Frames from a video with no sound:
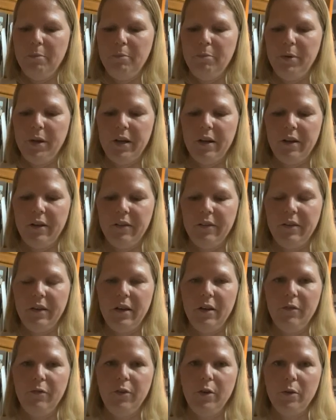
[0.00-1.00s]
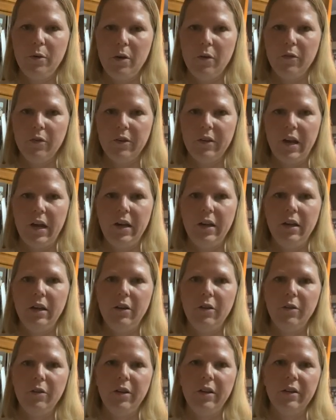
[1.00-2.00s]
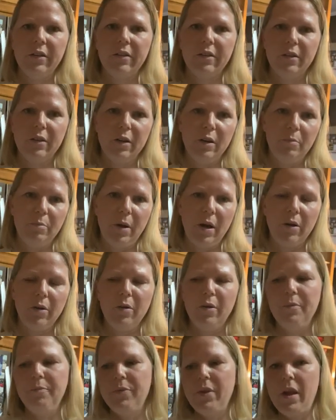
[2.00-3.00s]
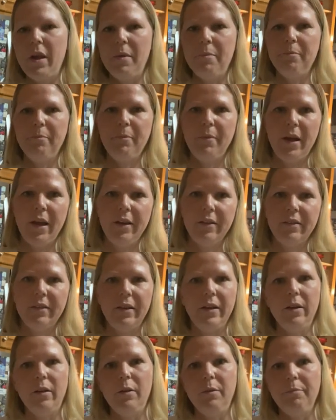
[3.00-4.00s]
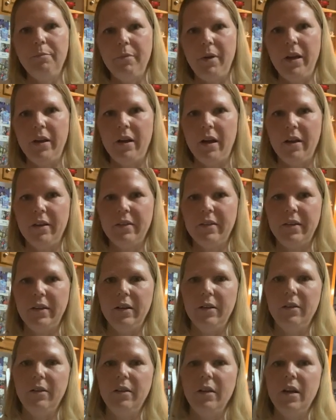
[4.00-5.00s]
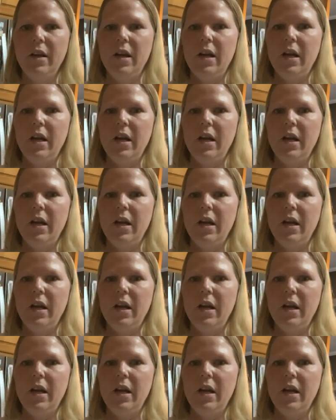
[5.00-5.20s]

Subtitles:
because if you over tighten it, your lid's gonna buckle. May seal, may not seal,